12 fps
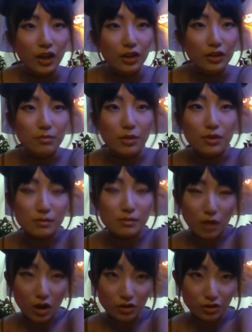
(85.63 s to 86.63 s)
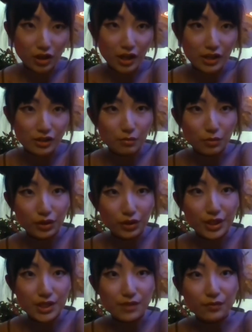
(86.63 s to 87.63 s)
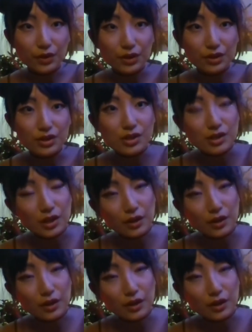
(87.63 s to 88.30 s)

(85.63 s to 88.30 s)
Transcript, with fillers: the most marginalized communities first